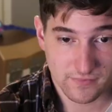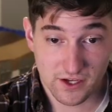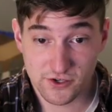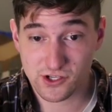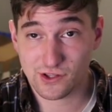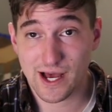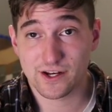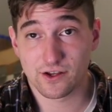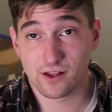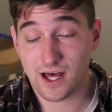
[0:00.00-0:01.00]
There's a lot
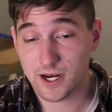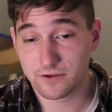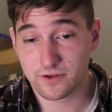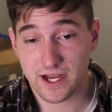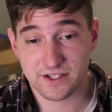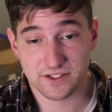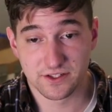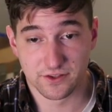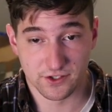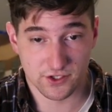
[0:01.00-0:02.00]
of you guys
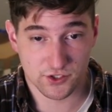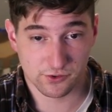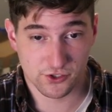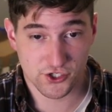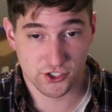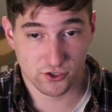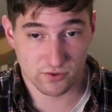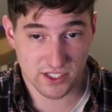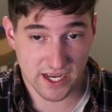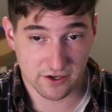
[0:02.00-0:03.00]
didn't think Sword and Shield was
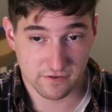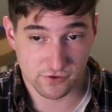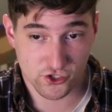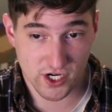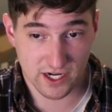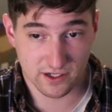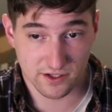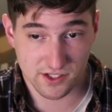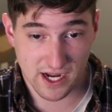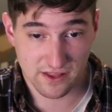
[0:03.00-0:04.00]
that good for shiny
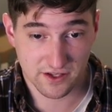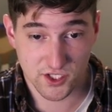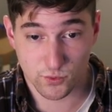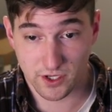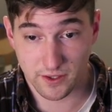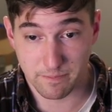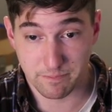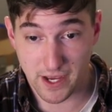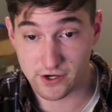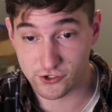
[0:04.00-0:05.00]
hunting. I think it's one of the
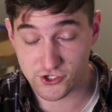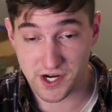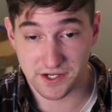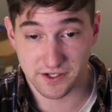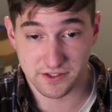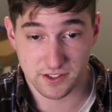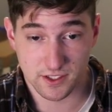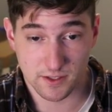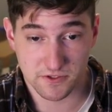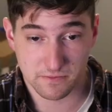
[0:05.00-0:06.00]
better shiny hunting
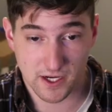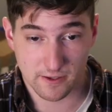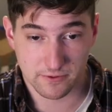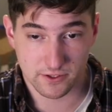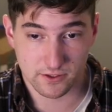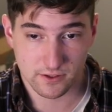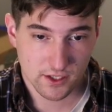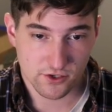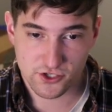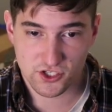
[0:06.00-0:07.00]
games in my opinion.
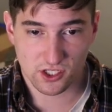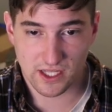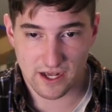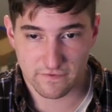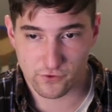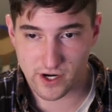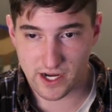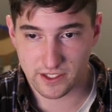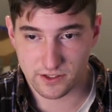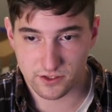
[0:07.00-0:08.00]
There's just a lot of
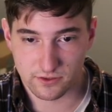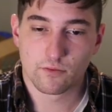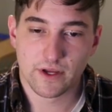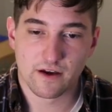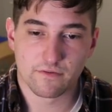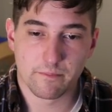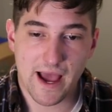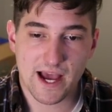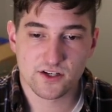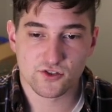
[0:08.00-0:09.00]
variety to it. We have
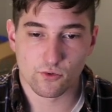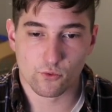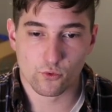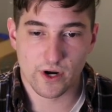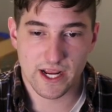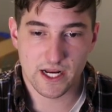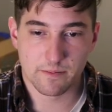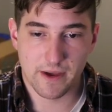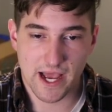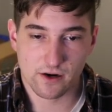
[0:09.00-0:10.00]
max
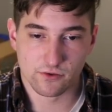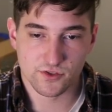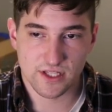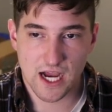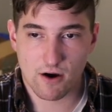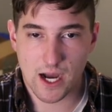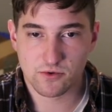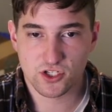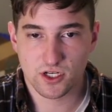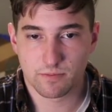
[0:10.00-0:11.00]
raid battles. Now, I'm
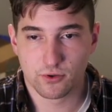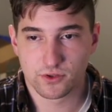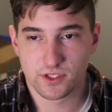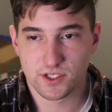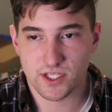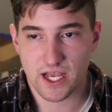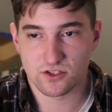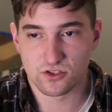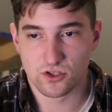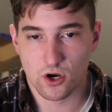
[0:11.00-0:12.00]
just gonna put this
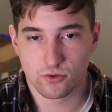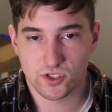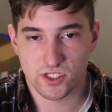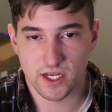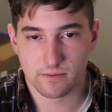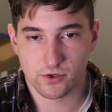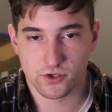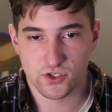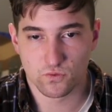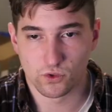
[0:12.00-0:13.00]
as no sane
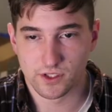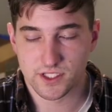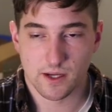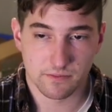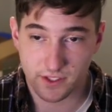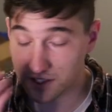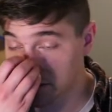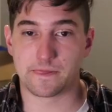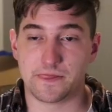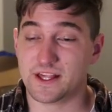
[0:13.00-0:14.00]
person will attempt
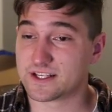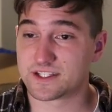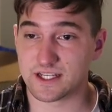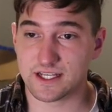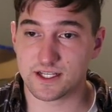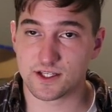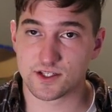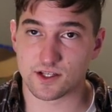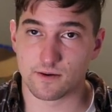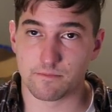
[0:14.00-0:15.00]
this. This
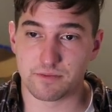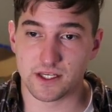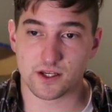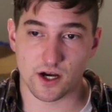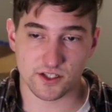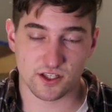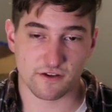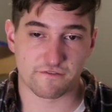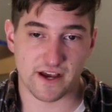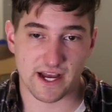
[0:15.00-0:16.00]
is because of
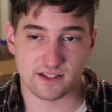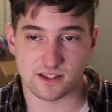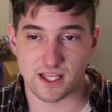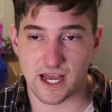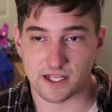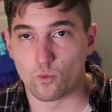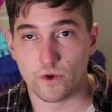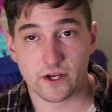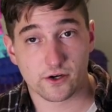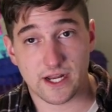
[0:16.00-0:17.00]
the fact that
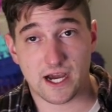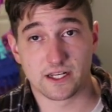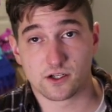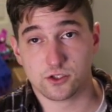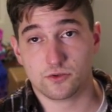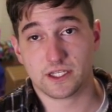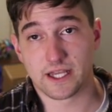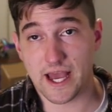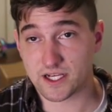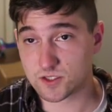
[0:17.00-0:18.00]
we are not including
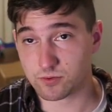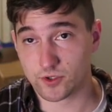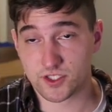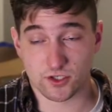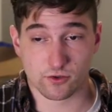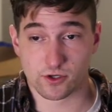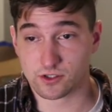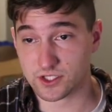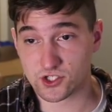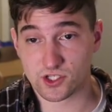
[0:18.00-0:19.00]
exploits or
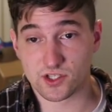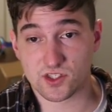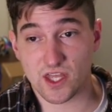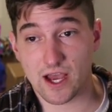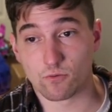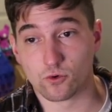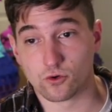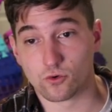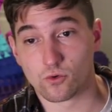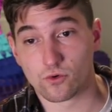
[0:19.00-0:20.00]
glitches that
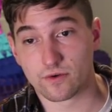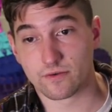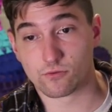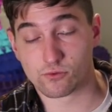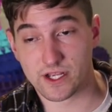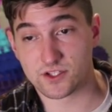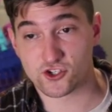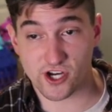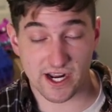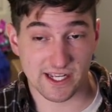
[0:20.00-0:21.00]
will raise
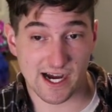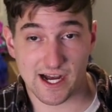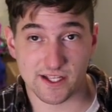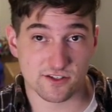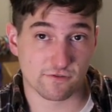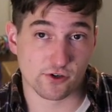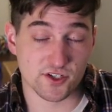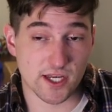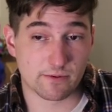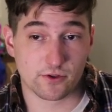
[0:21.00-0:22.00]
shiny odds. For
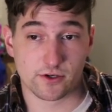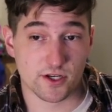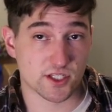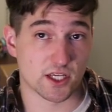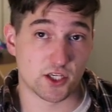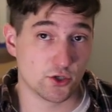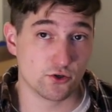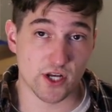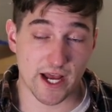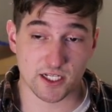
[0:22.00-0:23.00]
example, there is a
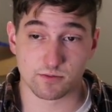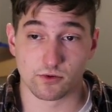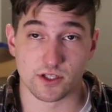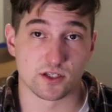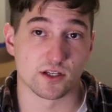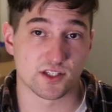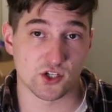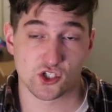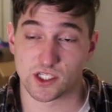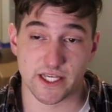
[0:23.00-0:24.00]
huge exploit to
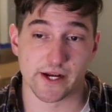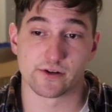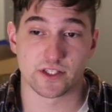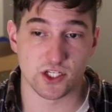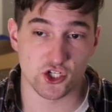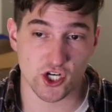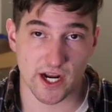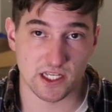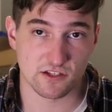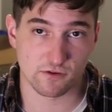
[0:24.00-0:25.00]
essentially guarantee
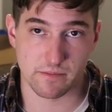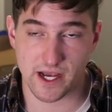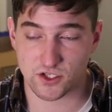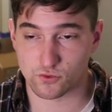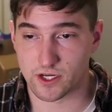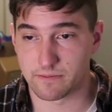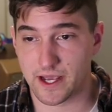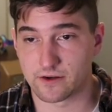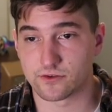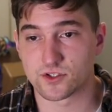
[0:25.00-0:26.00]
shinies from max raid
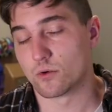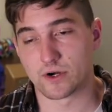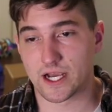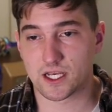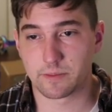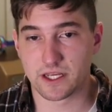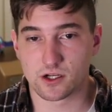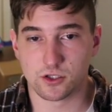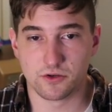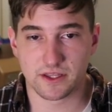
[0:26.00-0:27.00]
battles. We're not going to be
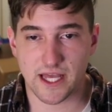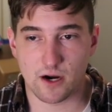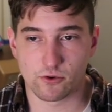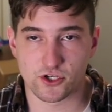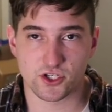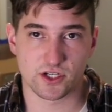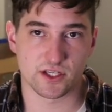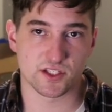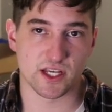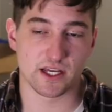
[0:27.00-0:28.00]
including that. We're just going to
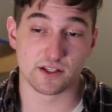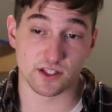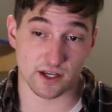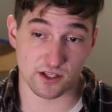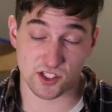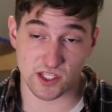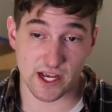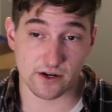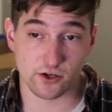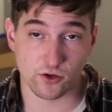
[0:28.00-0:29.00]
say it's like a
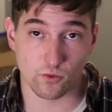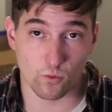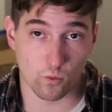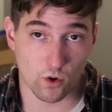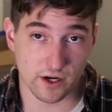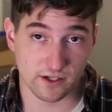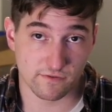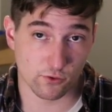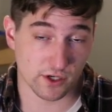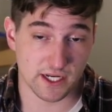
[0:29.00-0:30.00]
standard 1 in
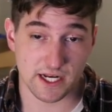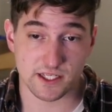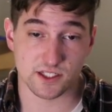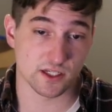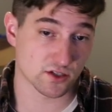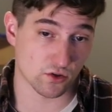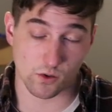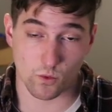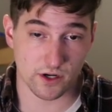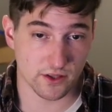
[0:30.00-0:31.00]
4096 or
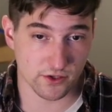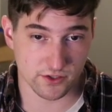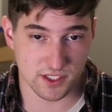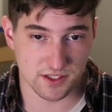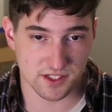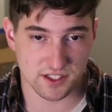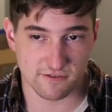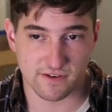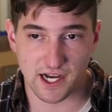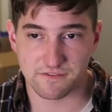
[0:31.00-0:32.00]
1 in
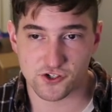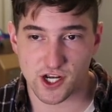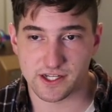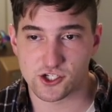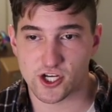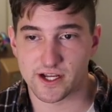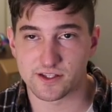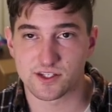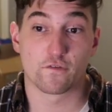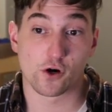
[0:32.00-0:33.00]
1365 shiny
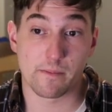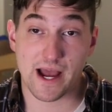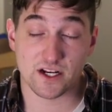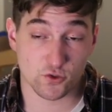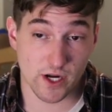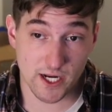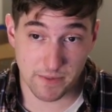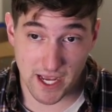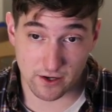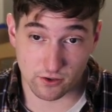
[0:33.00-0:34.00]
chance for a max raid
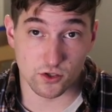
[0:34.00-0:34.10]
battle.